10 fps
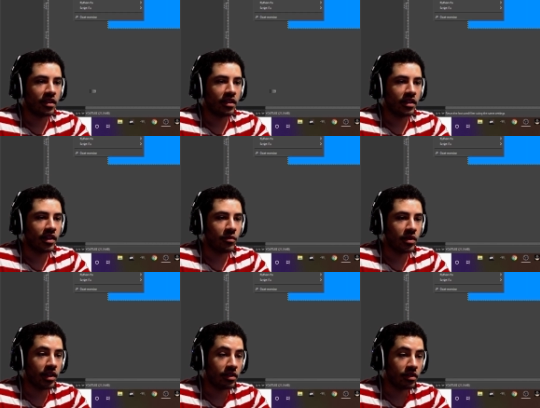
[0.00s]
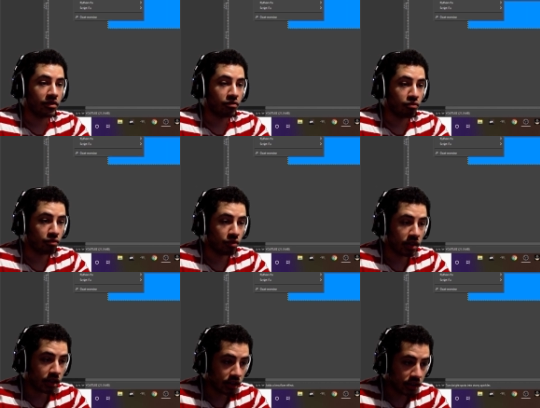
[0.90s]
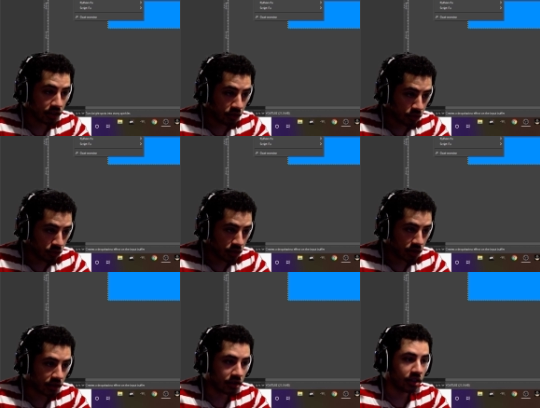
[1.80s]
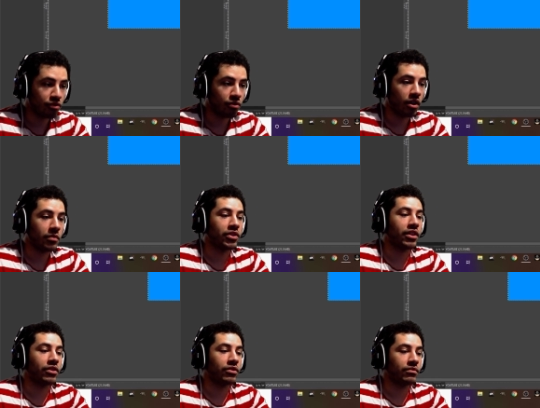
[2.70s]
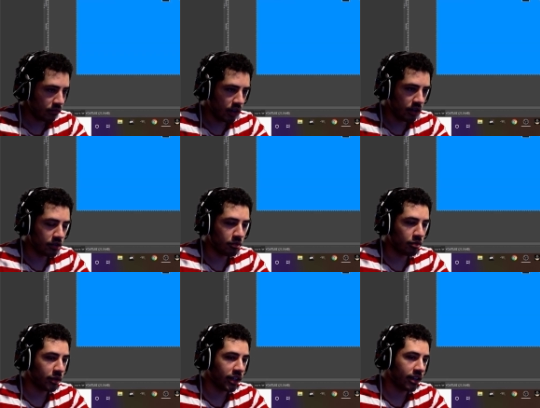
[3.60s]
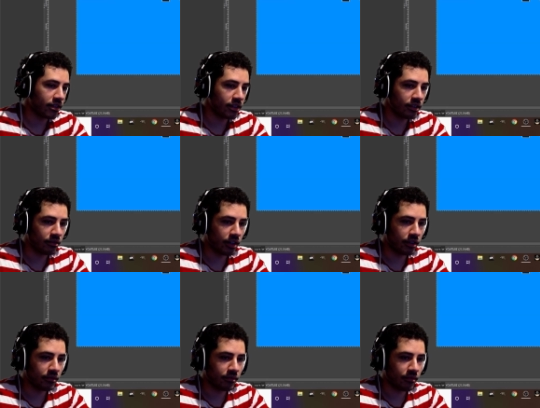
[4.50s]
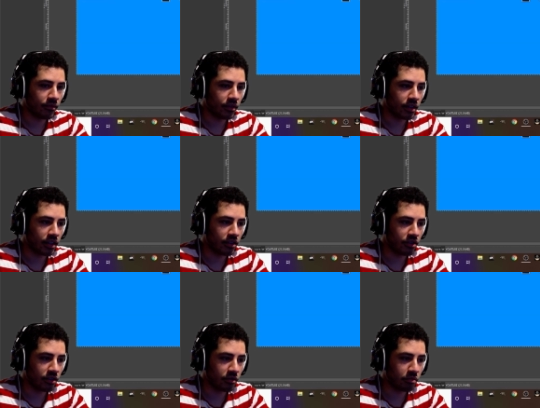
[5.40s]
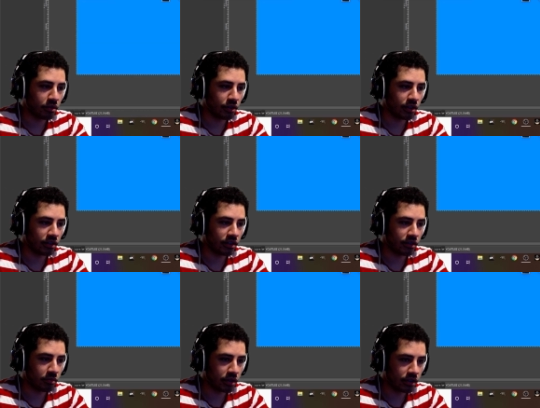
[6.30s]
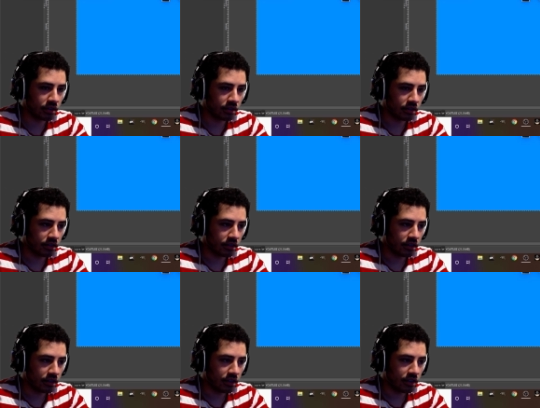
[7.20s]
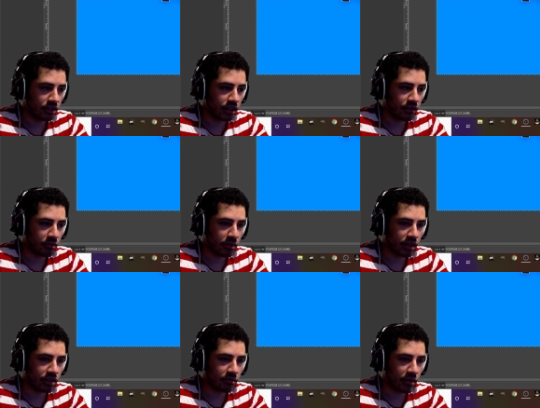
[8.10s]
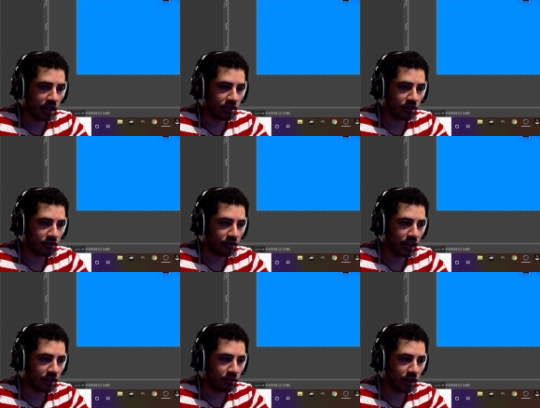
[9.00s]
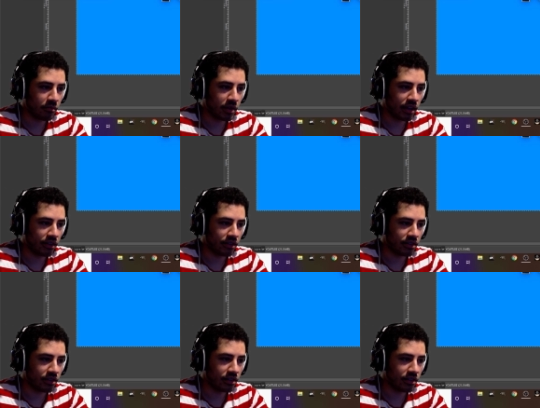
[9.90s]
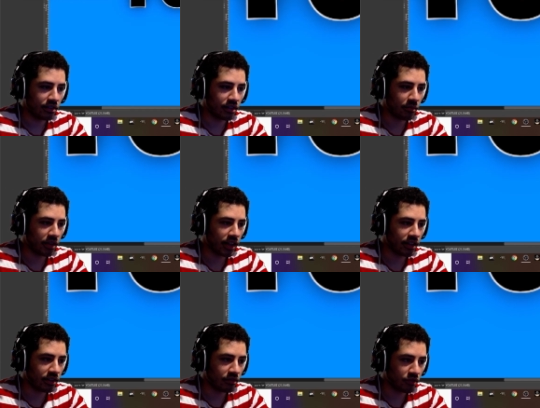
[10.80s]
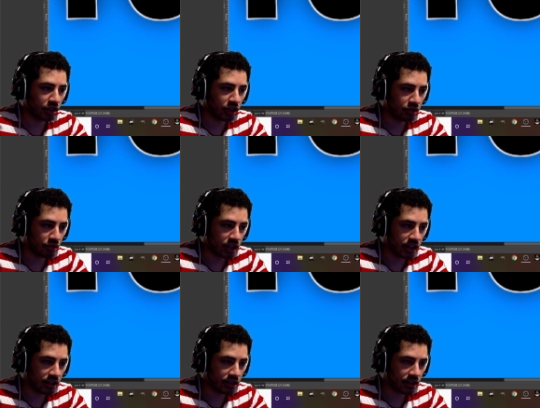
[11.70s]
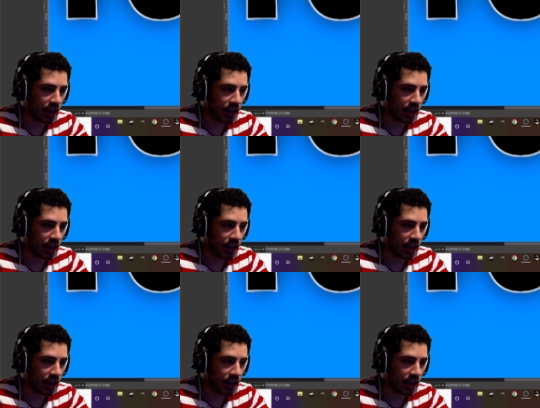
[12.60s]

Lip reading: Now one that is really used is the drop shadow. Okay, so boom, we can't see it, right? And you start to blur it a little bit. You have to mix and match. You have to find the right balance. Something that doesn't really do this.